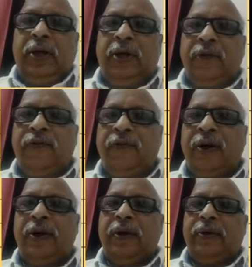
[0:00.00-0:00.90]

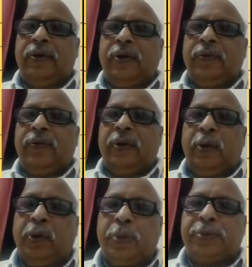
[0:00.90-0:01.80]
different
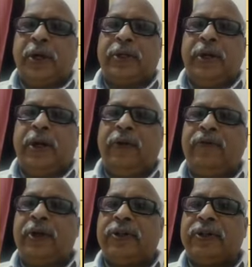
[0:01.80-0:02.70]
groups are there,
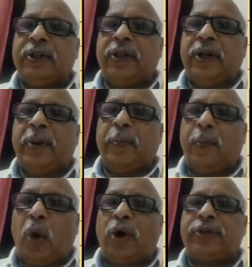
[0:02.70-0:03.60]
different
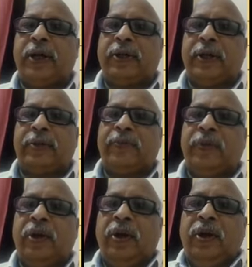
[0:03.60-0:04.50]
blocks are there.
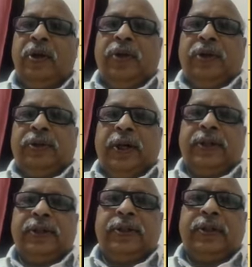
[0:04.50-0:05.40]
That
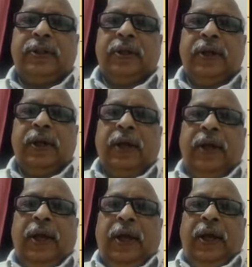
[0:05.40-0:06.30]
is,
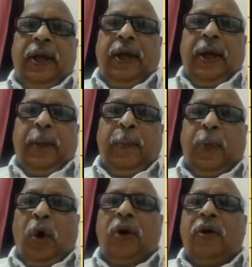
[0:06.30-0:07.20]

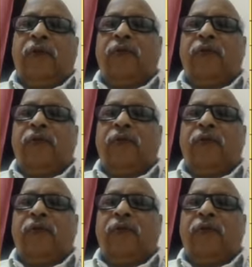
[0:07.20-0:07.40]
block